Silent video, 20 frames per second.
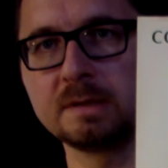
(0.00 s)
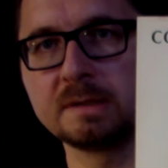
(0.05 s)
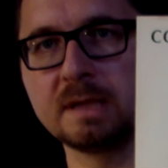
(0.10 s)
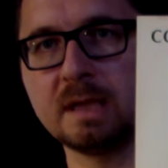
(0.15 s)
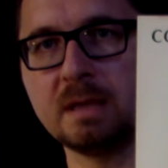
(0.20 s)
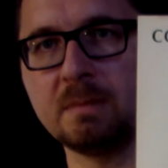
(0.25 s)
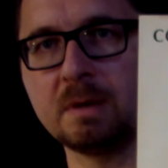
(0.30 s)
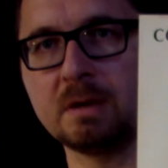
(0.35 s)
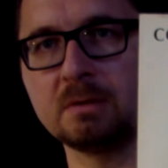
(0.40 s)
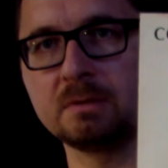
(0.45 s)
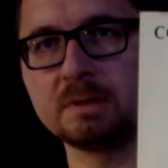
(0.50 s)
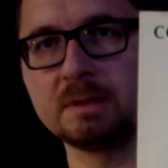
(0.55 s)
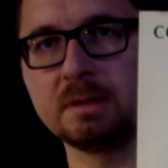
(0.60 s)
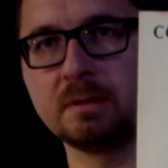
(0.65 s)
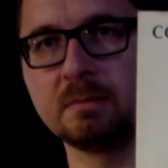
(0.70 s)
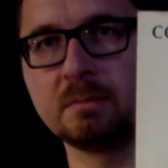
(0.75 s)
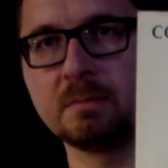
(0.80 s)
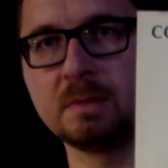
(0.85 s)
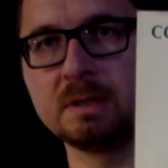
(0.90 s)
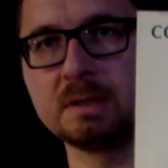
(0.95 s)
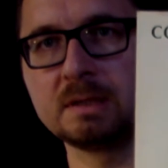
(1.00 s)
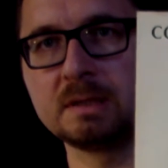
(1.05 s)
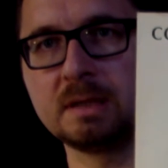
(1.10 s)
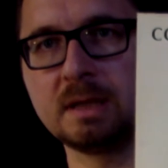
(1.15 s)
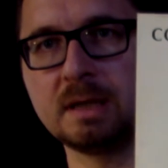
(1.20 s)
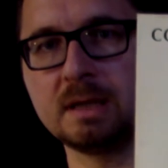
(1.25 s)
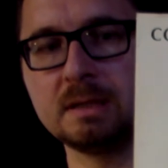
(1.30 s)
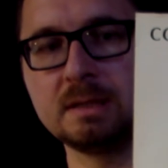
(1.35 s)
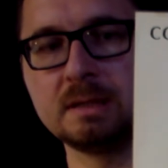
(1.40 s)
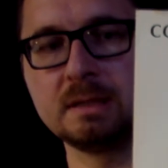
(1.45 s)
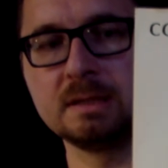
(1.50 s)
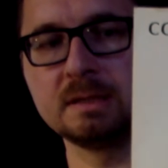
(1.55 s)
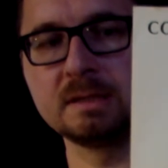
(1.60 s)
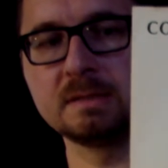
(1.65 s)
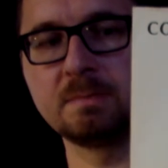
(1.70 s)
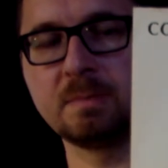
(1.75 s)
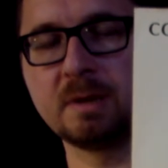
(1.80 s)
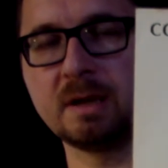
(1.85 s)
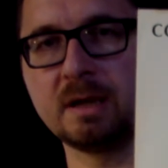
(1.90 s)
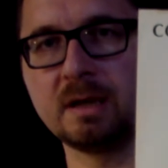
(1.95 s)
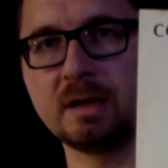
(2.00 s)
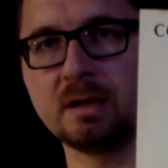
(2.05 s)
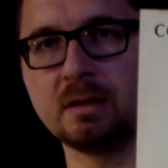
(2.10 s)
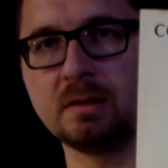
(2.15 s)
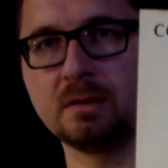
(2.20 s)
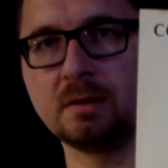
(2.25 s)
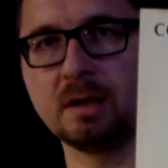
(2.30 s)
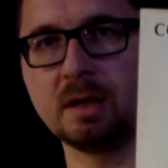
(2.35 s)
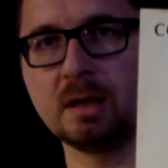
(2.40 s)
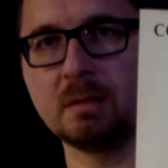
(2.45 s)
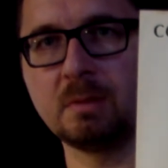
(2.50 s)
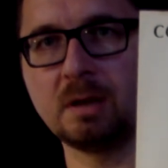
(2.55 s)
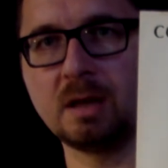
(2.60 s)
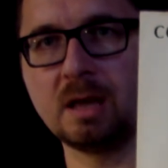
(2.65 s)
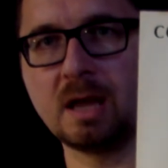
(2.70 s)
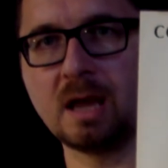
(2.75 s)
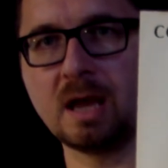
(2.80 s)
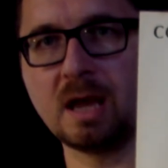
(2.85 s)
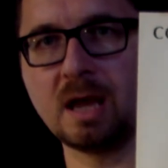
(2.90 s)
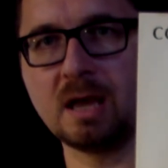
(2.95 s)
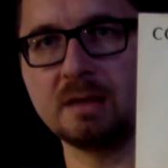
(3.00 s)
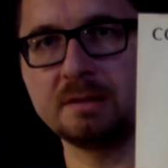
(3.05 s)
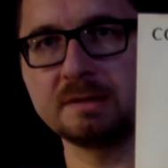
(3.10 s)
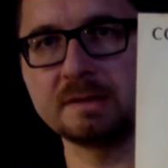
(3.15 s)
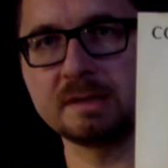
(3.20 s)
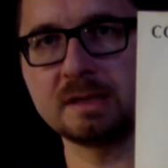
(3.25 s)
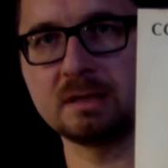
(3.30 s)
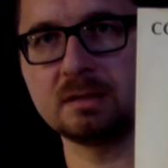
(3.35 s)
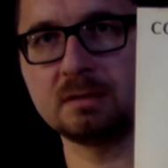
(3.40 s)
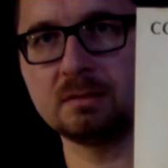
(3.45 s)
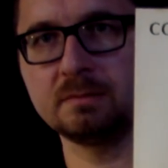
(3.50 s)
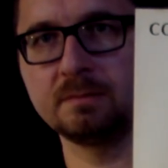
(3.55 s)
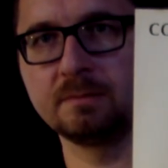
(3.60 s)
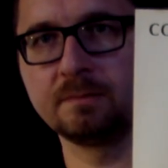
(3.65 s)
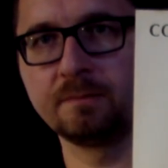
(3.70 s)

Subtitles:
came out in the mid-90s by the label Zen-Shû,